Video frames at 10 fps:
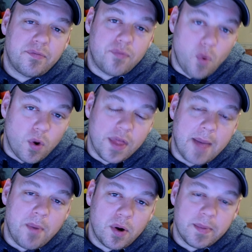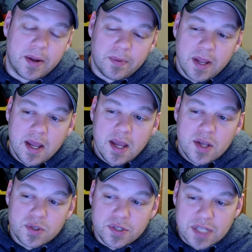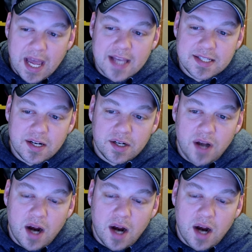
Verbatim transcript: for that motor mount. So there's guys that are,